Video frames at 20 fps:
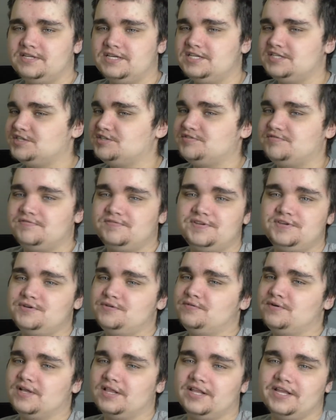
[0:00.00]
these
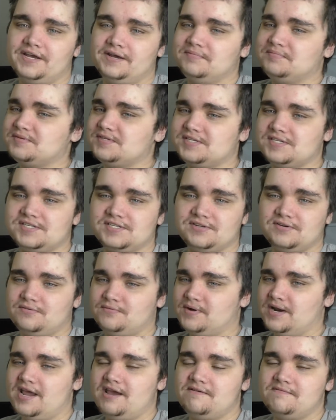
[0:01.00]
few clips or
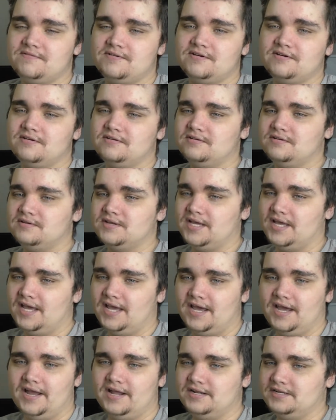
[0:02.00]
whatever,
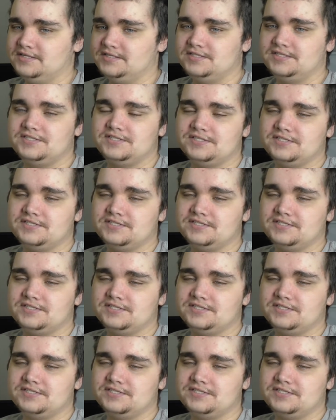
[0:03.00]
and